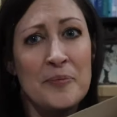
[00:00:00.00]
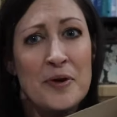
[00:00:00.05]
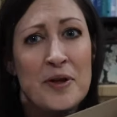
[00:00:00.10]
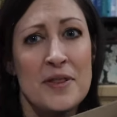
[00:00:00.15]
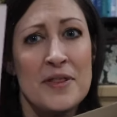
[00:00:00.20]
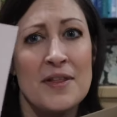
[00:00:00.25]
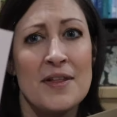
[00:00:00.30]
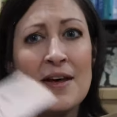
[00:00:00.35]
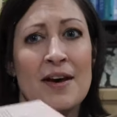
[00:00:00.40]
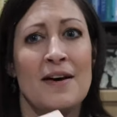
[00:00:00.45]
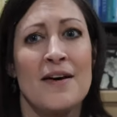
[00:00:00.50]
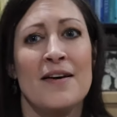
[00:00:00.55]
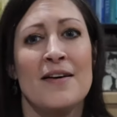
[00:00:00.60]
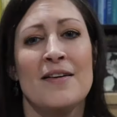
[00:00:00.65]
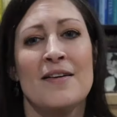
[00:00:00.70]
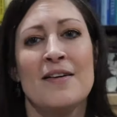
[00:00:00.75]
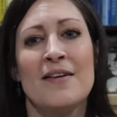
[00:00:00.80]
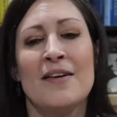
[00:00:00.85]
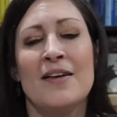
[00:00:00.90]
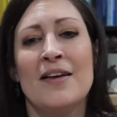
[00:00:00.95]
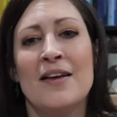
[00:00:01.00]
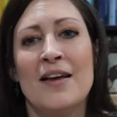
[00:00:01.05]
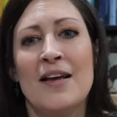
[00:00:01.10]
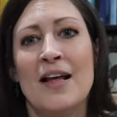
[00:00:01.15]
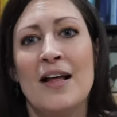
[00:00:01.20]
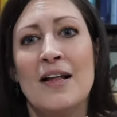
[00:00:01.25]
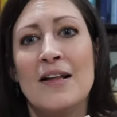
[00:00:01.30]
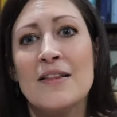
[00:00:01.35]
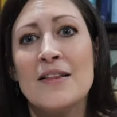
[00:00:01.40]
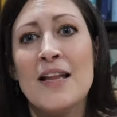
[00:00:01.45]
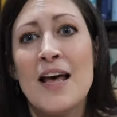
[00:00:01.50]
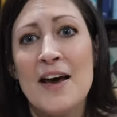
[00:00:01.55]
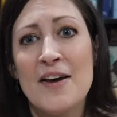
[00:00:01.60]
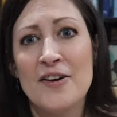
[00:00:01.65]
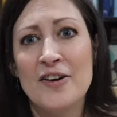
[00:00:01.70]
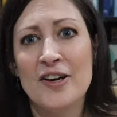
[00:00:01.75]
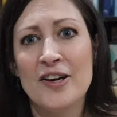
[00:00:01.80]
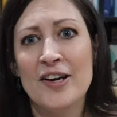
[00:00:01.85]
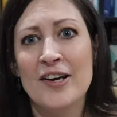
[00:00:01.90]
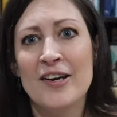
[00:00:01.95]
with a, a
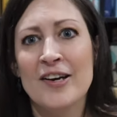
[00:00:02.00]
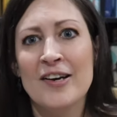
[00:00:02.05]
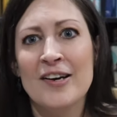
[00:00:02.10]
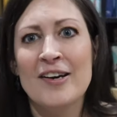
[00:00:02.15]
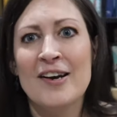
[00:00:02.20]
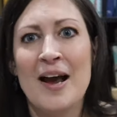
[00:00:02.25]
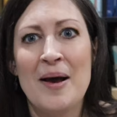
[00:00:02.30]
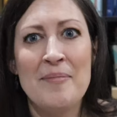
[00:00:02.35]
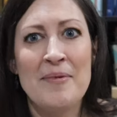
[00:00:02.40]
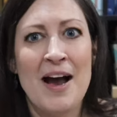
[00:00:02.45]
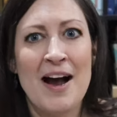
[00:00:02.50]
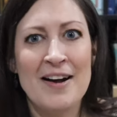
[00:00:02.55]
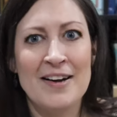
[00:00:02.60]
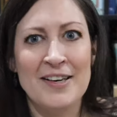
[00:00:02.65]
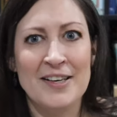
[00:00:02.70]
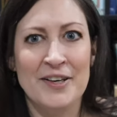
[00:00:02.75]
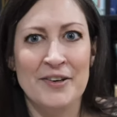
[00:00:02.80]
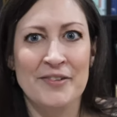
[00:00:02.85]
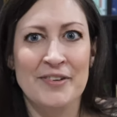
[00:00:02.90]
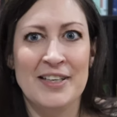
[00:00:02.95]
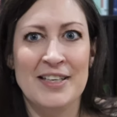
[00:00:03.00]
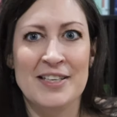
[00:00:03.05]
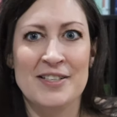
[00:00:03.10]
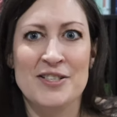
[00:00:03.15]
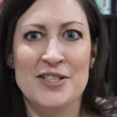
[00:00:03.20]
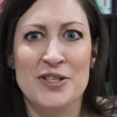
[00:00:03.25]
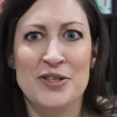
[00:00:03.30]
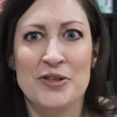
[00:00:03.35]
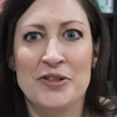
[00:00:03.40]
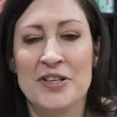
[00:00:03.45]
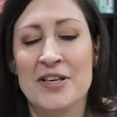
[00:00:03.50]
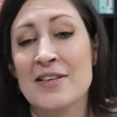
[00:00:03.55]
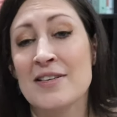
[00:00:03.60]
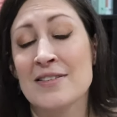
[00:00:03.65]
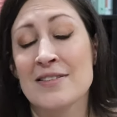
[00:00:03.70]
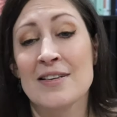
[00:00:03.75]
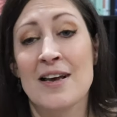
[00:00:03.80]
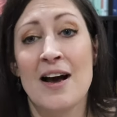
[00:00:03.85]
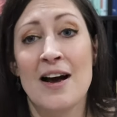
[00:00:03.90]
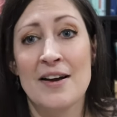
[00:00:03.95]
letter. I'm not going to read it to you
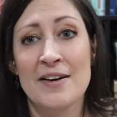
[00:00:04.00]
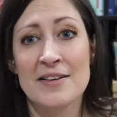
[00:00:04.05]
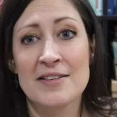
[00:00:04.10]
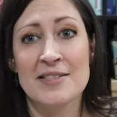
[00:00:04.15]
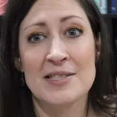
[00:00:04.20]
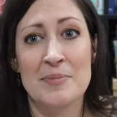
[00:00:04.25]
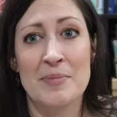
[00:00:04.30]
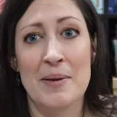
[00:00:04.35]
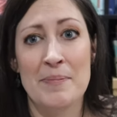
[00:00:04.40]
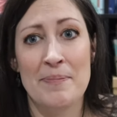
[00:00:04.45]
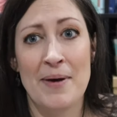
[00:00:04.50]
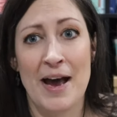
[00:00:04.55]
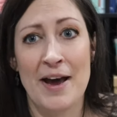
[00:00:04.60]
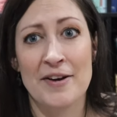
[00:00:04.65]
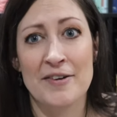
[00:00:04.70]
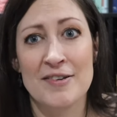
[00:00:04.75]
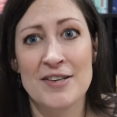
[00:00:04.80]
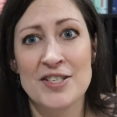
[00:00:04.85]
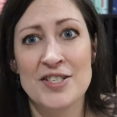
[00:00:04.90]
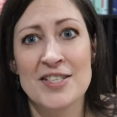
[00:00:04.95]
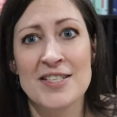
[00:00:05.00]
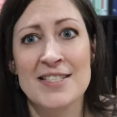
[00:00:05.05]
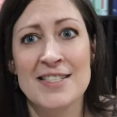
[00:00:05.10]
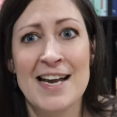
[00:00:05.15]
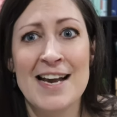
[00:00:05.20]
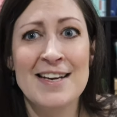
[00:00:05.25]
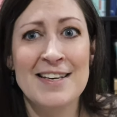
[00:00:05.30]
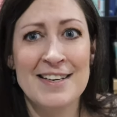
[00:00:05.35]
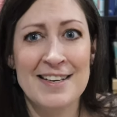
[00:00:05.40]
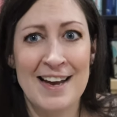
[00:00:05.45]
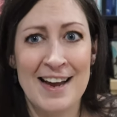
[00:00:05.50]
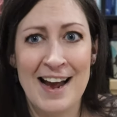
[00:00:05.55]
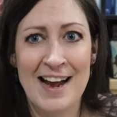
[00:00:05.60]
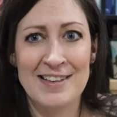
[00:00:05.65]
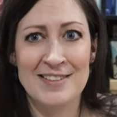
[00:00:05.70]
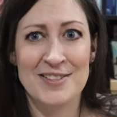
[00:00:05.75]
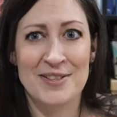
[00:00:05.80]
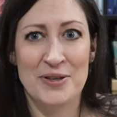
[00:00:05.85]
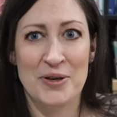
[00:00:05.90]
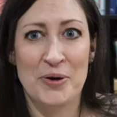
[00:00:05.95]
cuz honestly my battery just died and I
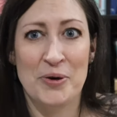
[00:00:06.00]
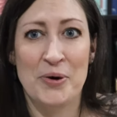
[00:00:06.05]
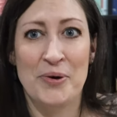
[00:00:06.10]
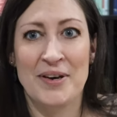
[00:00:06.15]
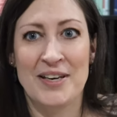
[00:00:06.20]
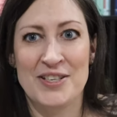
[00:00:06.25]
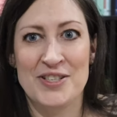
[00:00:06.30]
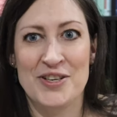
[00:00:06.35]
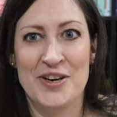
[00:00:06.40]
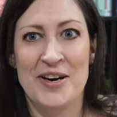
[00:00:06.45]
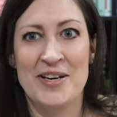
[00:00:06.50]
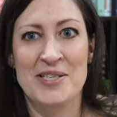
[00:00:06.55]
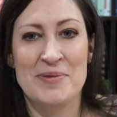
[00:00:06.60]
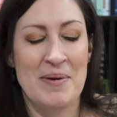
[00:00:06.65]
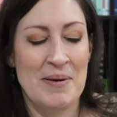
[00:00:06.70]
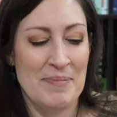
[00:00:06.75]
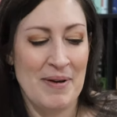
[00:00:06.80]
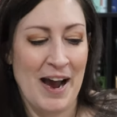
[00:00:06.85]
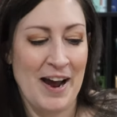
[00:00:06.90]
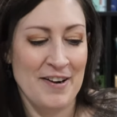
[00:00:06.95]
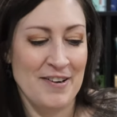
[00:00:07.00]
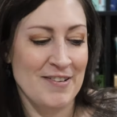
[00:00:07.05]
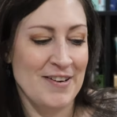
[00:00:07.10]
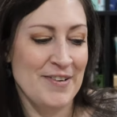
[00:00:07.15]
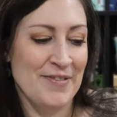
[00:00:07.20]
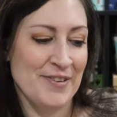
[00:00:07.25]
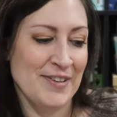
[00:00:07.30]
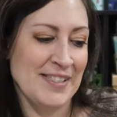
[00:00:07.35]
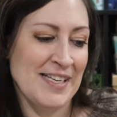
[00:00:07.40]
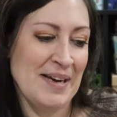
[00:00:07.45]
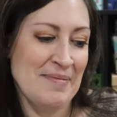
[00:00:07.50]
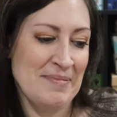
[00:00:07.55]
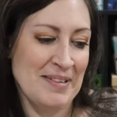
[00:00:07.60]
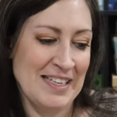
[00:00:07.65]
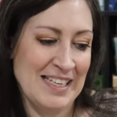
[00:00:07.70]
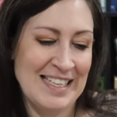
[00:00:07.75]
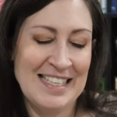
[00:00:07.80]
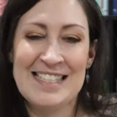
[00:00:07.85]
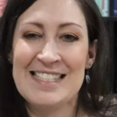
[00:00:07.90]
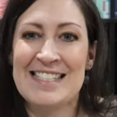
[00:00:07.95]
had to go quick charge my battery for 10
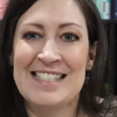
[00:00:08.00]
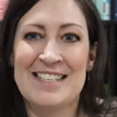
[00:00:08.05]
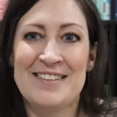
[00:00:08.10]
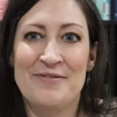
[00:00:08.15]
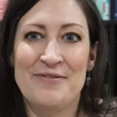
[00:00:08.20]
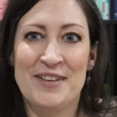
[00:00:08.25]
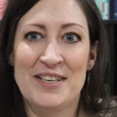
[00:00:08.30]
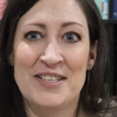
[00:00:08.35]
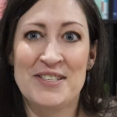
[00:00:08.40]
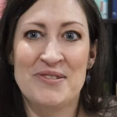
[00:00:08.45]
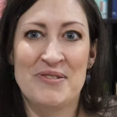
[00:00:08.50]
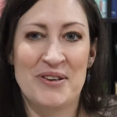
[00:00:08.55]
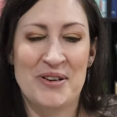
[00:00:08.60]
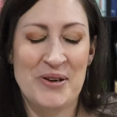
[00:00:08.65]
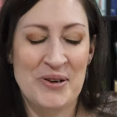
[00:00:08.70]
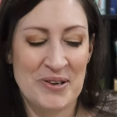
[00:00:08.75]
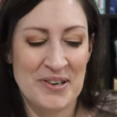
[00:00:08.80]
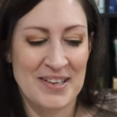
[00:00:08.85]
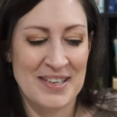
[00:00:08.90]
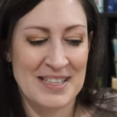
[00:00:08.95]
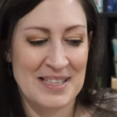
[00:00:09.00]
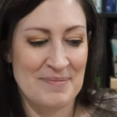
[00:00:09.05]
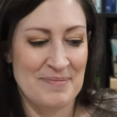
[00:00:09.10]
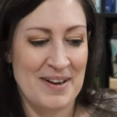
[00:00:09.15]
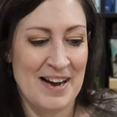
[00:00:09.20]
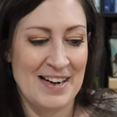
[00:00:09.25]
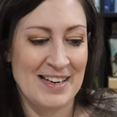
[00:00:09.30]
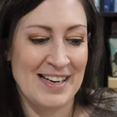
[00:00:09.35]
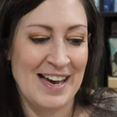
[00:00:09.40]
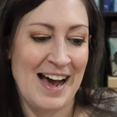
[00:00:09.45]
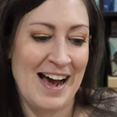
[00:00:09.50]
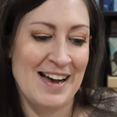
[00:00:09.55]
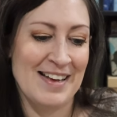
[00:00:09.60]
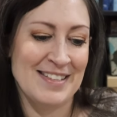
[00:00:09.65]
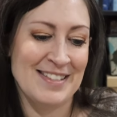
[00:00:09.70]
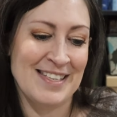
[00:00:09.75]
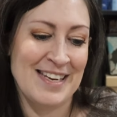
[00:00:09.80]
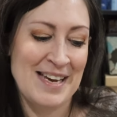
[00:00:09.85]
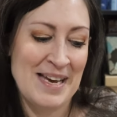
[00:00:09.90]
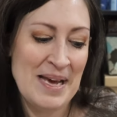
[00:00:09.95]
minutes to finish recording the
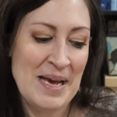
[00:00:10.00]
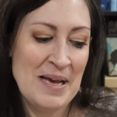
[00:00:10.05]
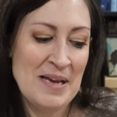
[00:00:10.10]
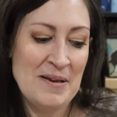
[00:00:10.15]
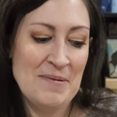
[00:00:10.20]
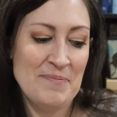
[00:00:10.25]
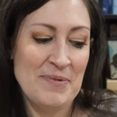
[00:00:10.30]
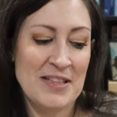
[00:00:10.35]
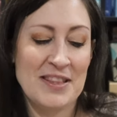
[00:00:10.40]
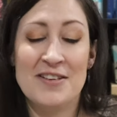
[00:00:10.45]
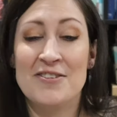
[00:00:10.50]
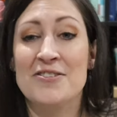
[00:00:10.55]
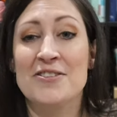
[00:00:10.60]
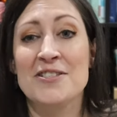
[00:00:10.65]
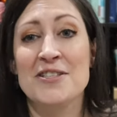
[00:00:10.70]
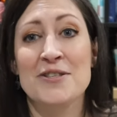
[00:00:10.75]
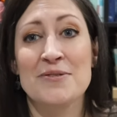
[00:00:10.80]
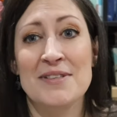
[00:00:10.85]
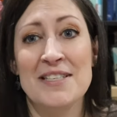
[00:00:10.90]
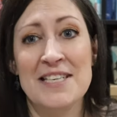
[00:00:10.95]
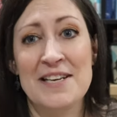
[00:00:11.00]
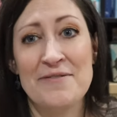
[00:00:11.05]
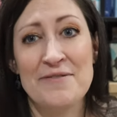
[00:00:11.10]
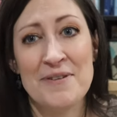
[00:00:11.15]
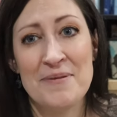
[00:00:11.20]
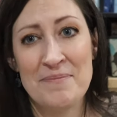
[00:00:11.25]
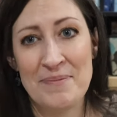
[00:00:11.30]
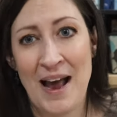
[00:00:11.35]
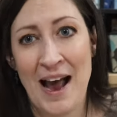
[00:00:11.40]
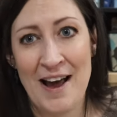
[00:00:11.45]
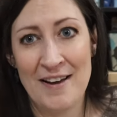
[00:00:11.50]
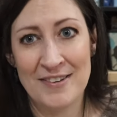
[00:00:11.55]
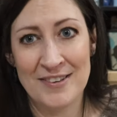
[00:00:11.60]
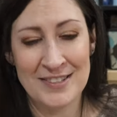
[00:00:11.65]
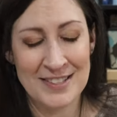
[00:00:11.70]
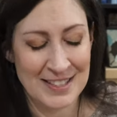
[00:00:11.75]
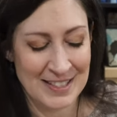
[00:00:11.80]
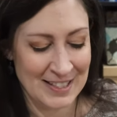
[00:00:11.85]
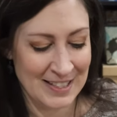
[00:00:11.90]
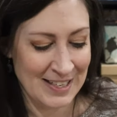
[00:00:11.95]
podcast. But there's three different
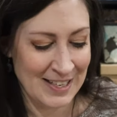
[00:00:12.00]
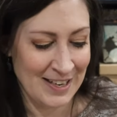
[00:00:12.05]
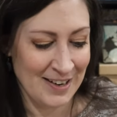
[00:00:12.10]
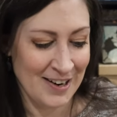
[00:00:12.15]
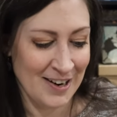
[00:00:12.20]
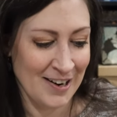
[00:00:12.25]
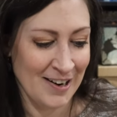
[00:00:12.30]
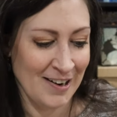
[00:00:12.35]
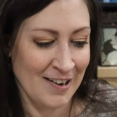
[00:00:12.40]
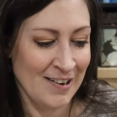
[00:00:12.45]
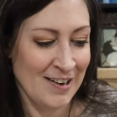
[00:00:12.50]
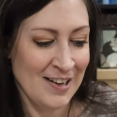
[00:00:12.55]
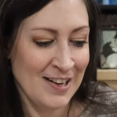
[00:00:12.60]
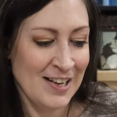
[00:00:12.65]
patterns in here.